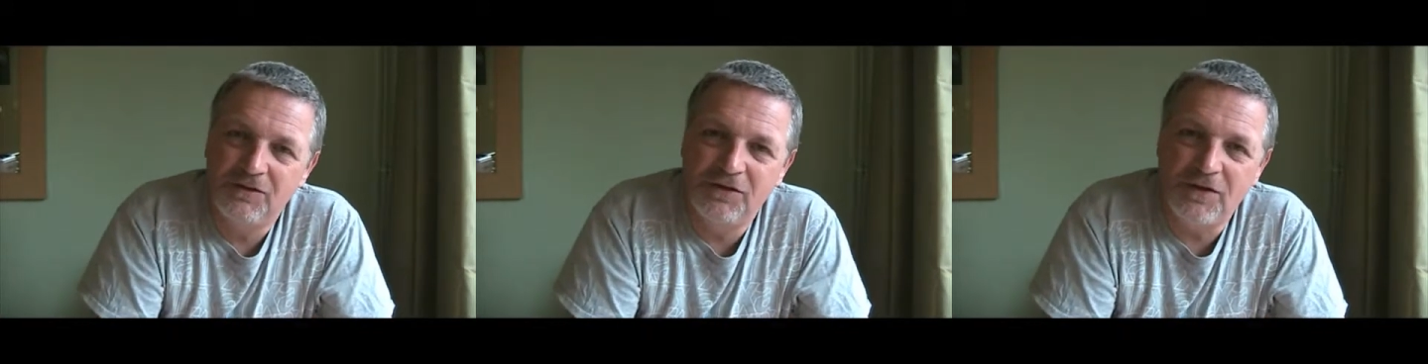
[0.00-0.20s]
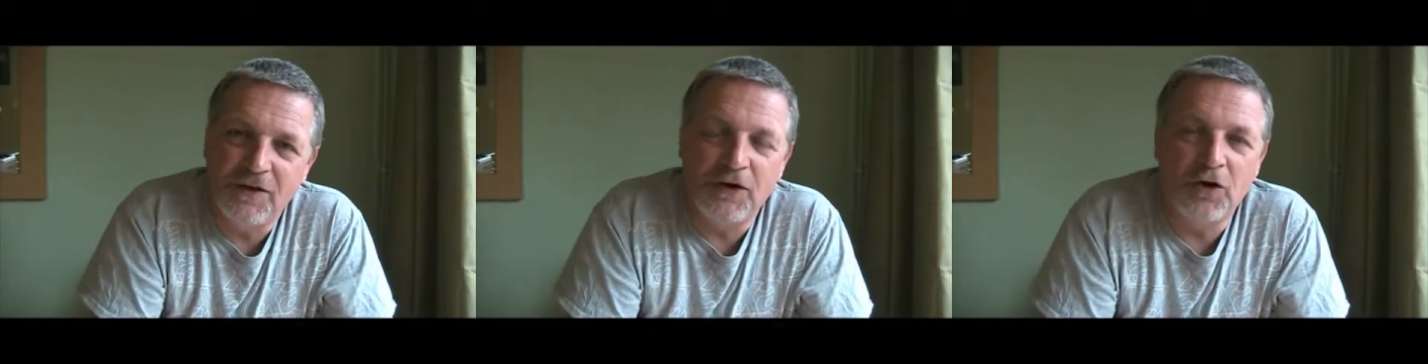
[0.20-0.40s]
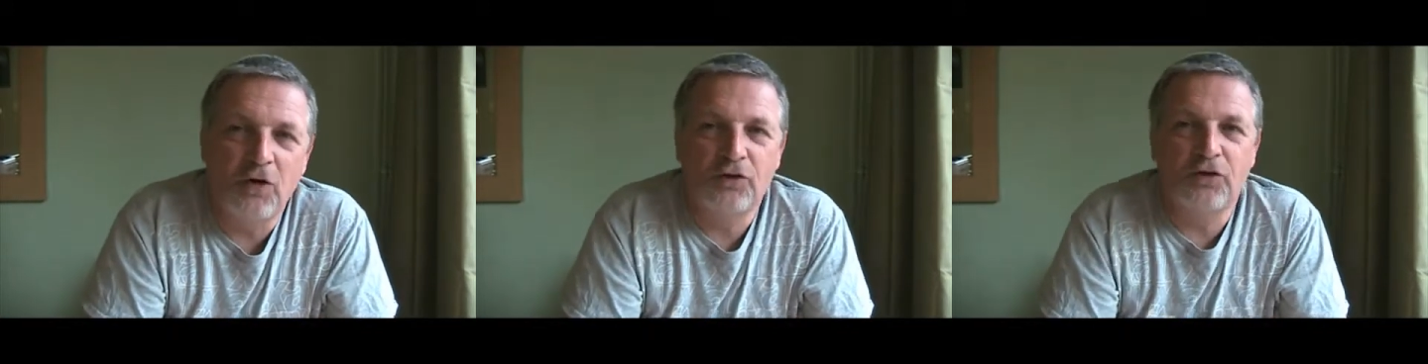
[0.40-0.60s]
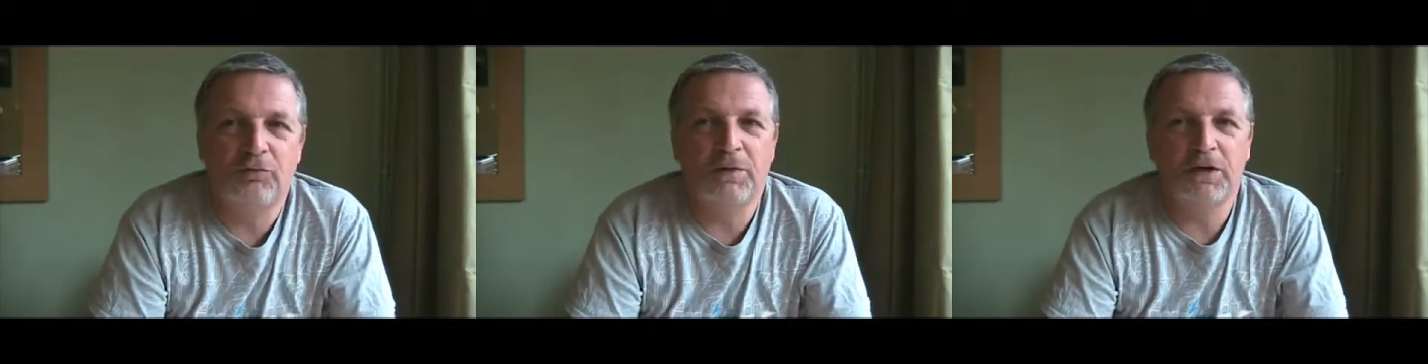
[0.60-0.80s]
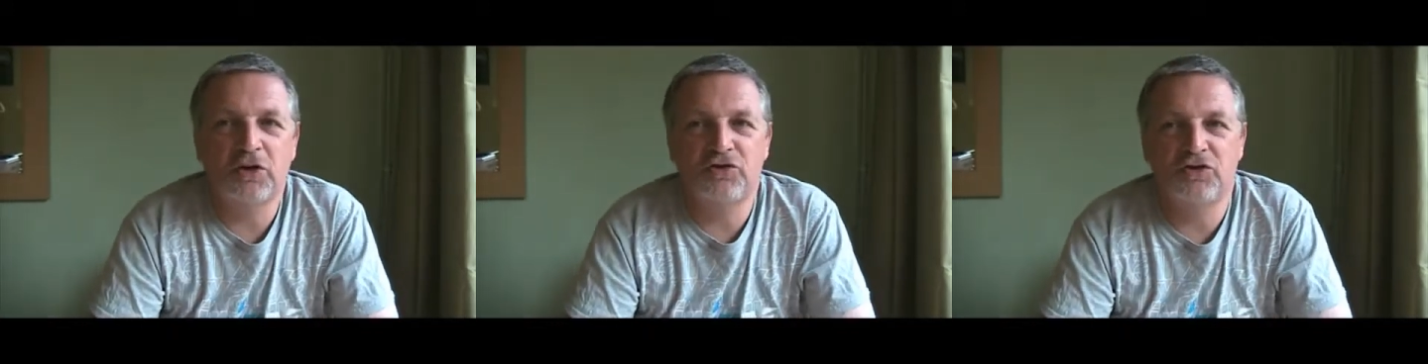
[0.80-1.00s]
to the doctors
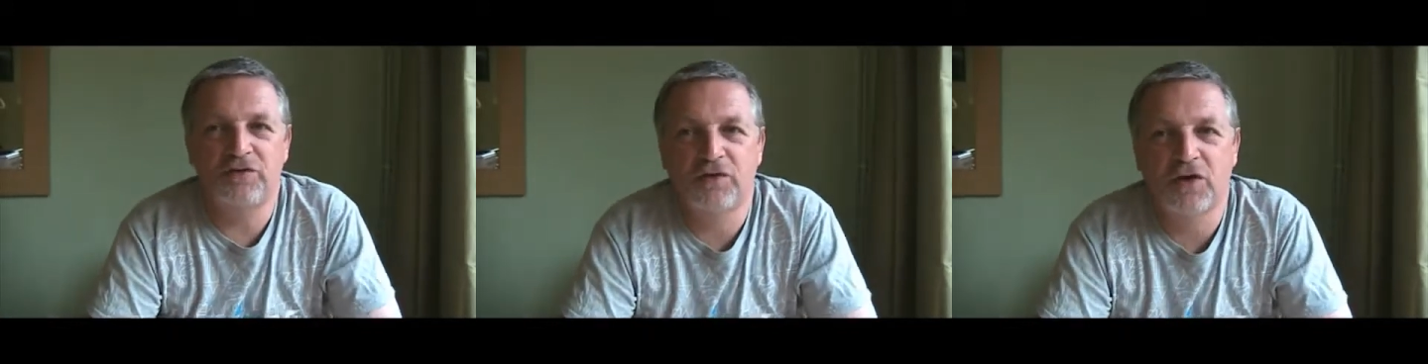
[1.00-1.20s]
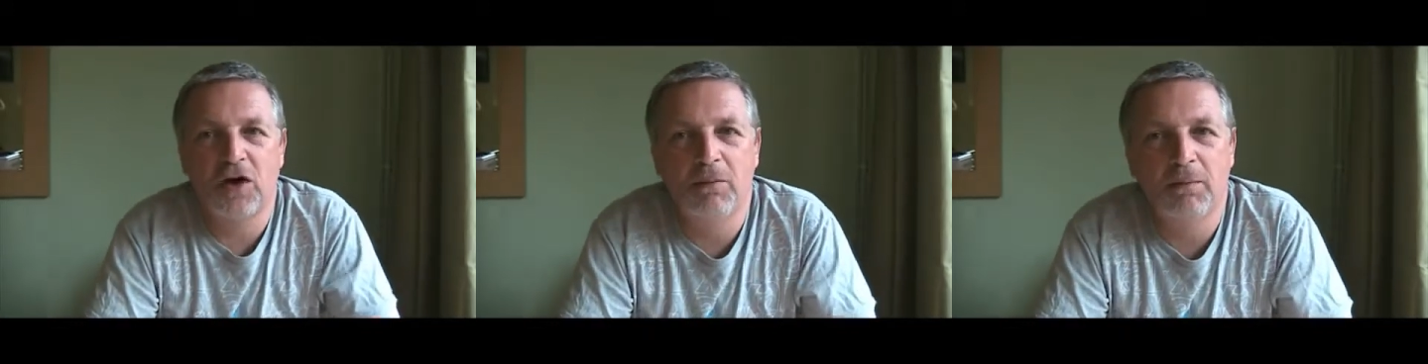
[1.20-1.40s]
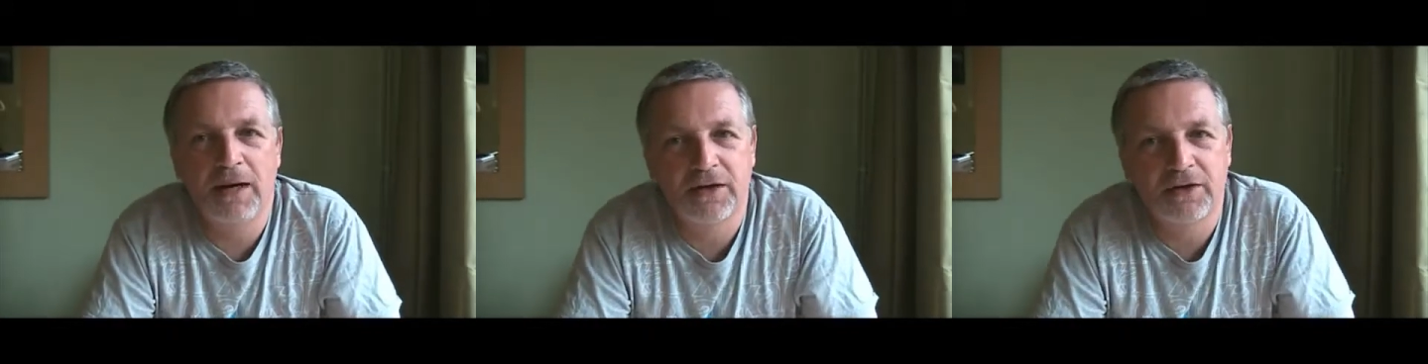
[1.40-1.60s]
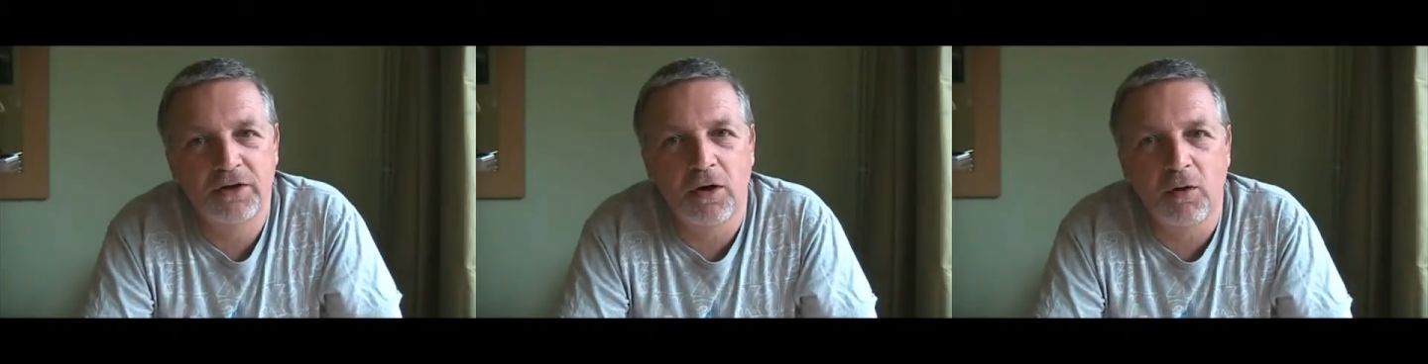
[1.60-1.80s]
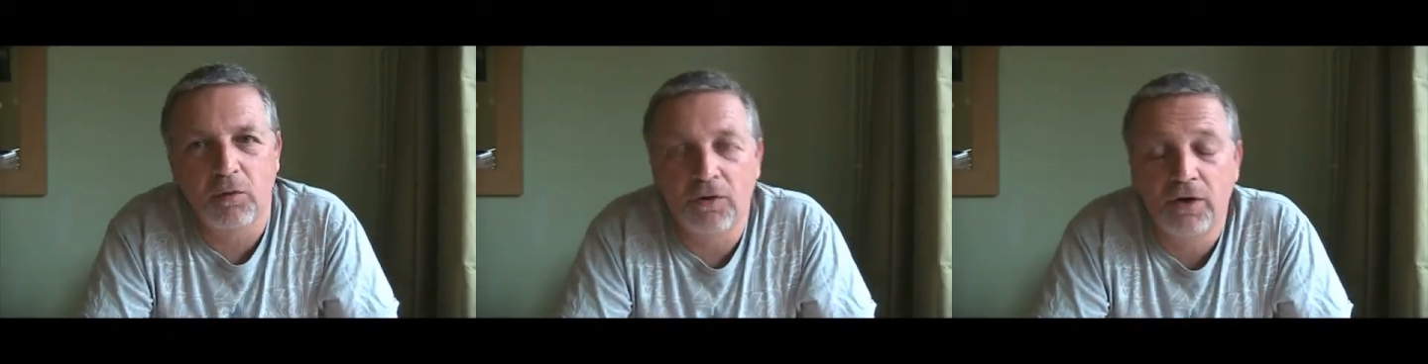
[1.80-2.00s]
because you've got a bad
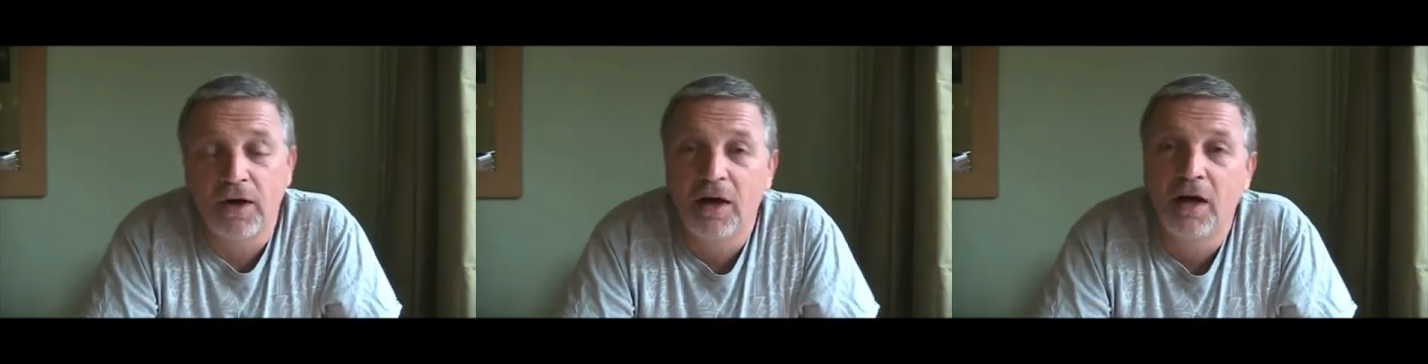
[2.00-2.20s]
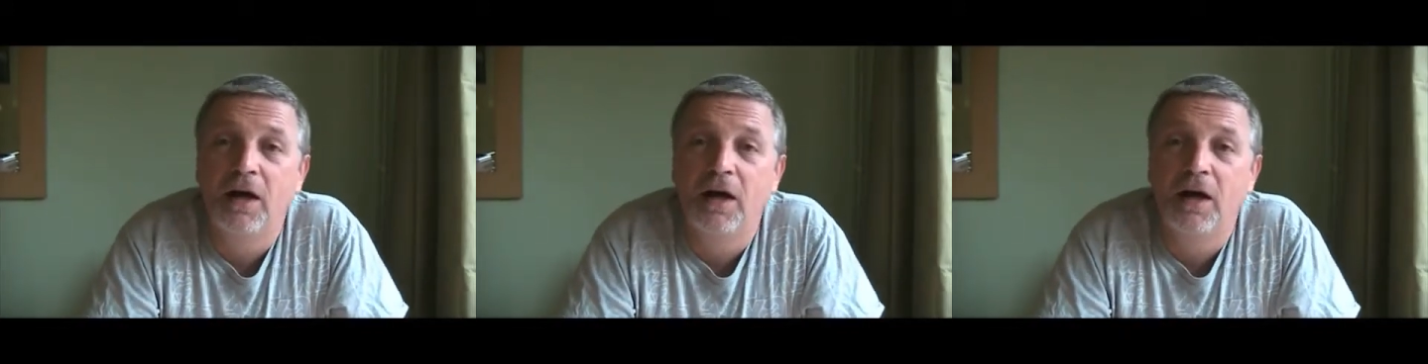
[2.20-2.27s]
cold.